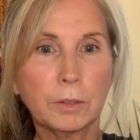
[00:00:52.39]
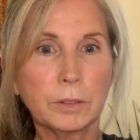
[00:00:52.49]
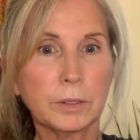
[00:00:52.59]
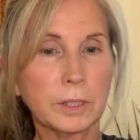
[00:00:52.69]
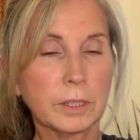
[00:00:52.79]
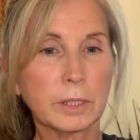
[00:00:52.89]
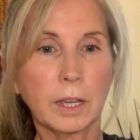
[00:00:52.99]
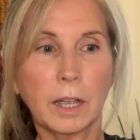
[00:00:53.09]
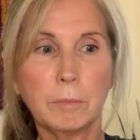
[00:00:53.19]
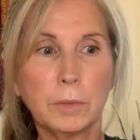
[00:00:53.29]
just
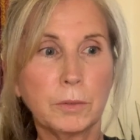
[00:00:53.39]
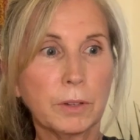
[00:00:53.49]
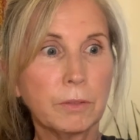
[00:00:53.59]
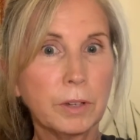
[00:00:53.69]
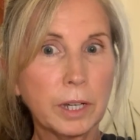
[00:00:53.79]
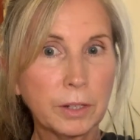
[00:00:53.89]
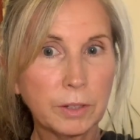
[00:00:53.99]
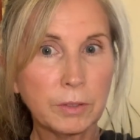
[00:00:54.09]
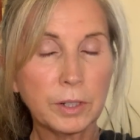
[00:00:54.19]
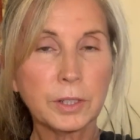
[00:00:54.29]
I'm moving very,
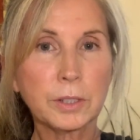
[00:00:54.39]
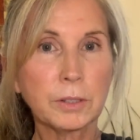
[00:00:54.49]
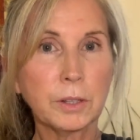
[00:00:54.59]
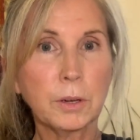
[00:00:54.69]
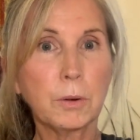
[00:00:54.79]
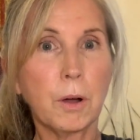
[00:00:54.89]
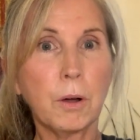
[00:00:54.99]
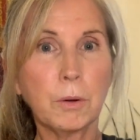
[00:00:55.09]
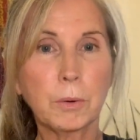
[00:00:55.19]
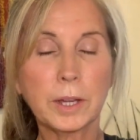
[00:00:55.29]
very slow
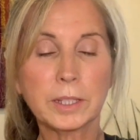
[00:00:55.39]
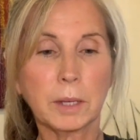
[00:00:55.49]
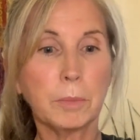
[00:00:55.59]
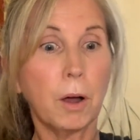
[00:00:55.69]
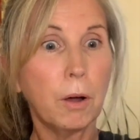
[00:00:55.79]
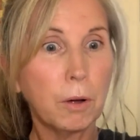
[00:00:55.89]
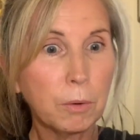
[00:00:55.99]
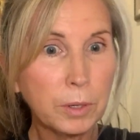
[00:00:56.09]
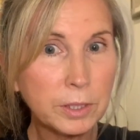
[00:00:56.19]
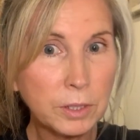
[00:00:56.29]
always. I'm
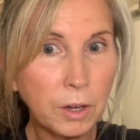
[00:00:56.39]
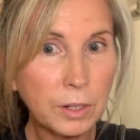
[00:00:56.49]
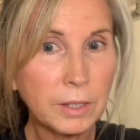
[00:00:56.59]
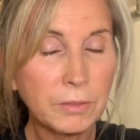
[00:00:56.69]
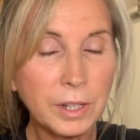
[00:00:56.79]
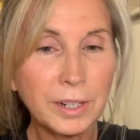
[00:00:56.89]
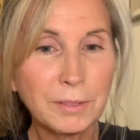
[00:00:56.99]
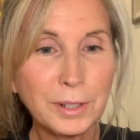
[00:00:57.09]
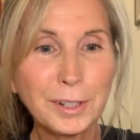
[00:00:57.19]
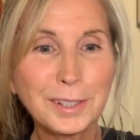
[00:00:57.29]
always talking very,
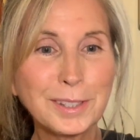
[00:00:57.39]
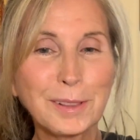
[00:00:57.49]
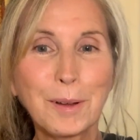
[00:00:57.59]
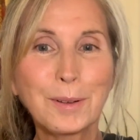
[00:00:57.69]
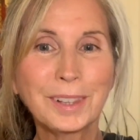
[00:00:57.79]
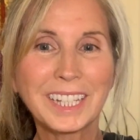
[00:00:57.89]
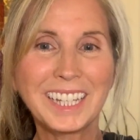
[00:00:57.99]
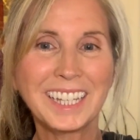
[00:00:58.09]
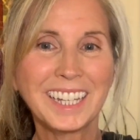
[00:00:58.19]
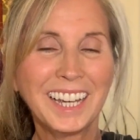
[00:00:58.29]
very
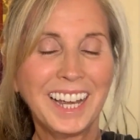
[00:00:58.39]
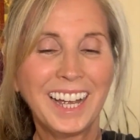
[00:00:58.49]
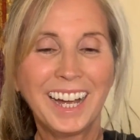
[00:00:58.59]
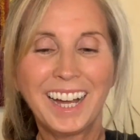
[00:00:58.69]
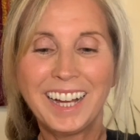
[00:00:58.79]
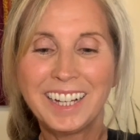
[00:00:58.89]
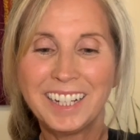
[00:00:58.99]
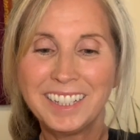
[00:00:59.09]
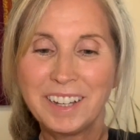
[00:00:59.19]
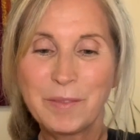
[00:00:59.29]
slowly.
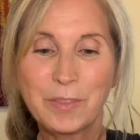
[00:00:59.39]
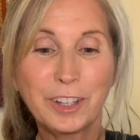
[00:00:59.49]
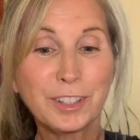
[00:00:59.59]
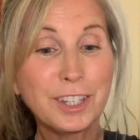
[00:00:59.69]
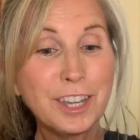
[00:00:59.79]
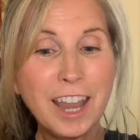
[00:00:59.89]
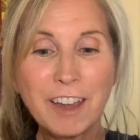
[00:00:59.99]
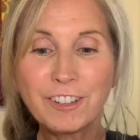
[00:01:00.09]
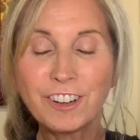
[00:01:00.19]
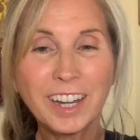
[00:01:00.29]
There's
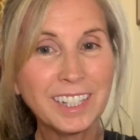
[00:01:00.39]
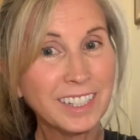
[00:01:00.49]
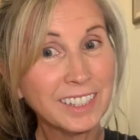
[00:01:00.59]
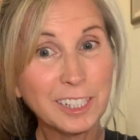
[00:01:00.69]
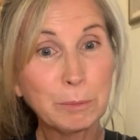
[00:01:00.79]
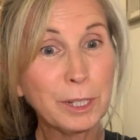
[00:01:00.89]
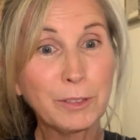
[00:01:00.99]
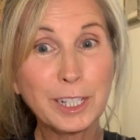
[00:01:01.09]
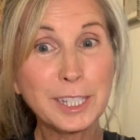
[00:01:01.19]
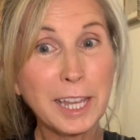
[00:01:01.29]
never a little bit of
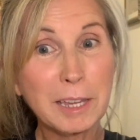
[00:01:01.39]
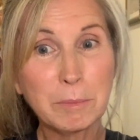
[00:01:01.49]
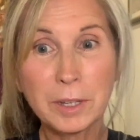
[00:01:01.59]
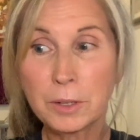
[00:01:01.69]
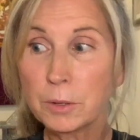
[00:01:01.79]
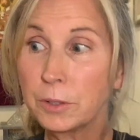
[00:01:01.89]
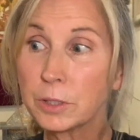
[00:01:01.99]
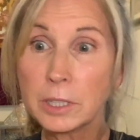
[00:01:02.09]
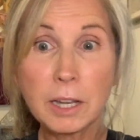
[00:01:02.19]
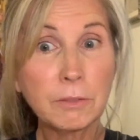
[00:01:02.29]
excitement, or there's
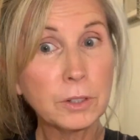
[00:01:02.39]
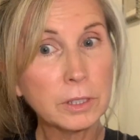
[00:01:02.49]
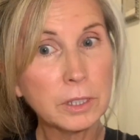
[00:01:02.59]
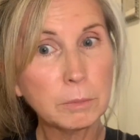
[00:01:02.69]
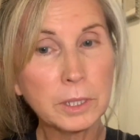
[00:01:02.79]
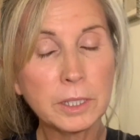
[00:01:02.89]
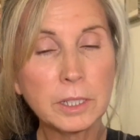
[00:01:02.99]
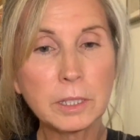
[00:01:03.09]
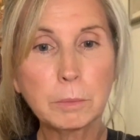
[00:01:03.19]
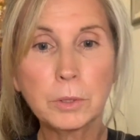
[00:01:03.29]
never a little bit of
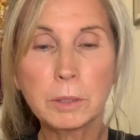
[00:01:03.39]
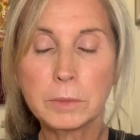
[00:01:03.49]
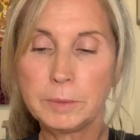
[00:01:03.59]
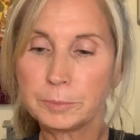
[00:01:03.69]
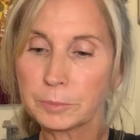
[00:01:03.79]
disappointment.